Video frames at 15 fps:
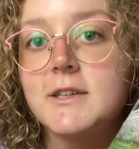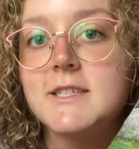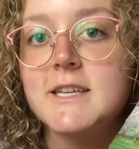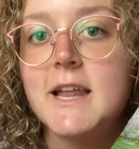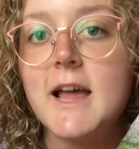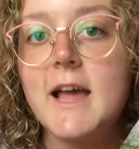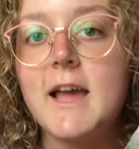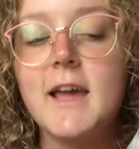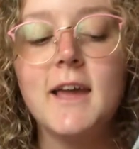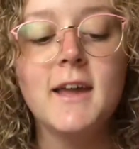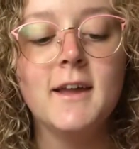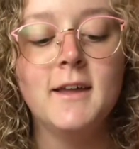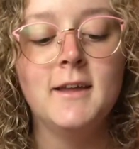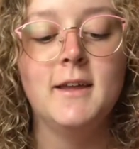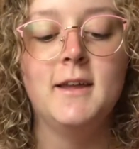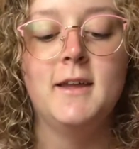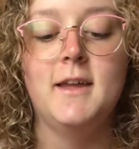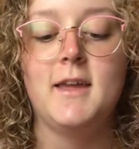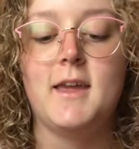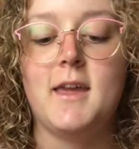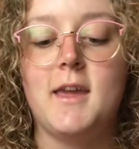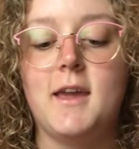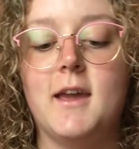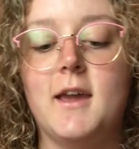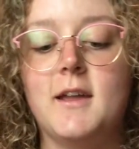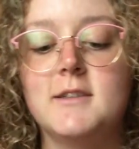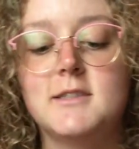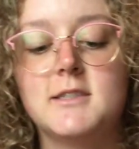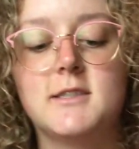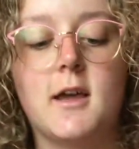today
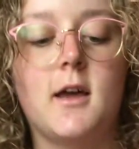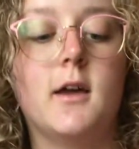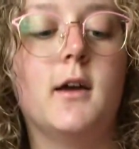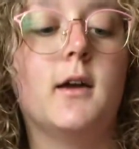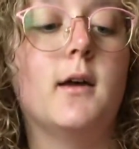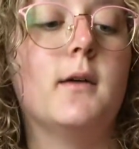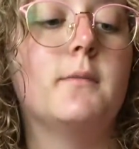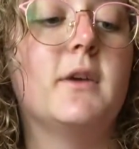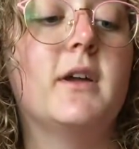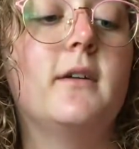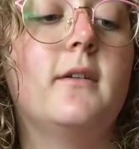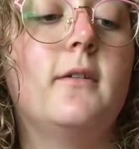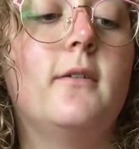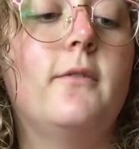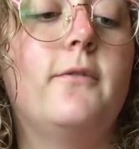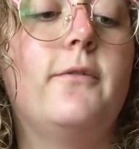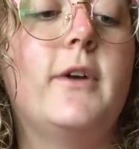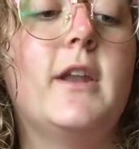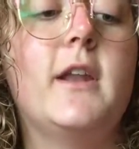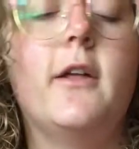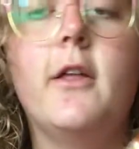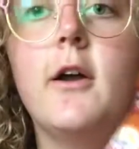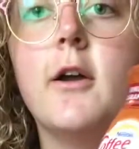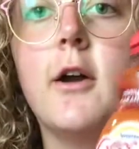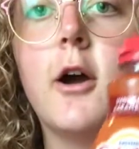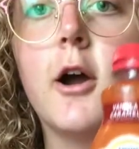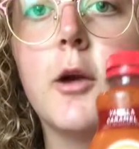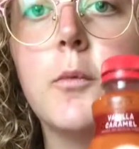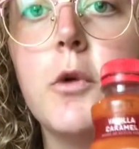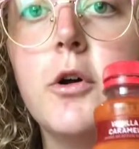and some vanilla
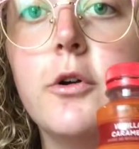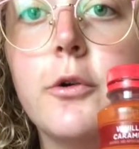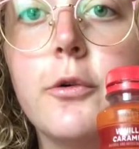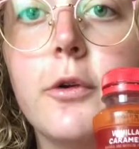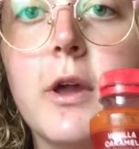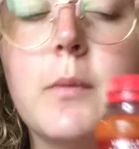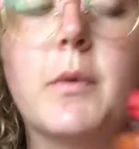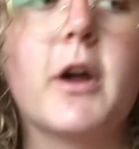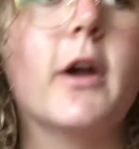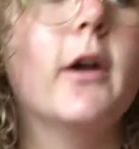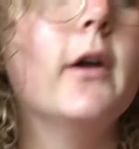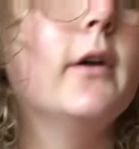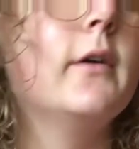caramel creamer.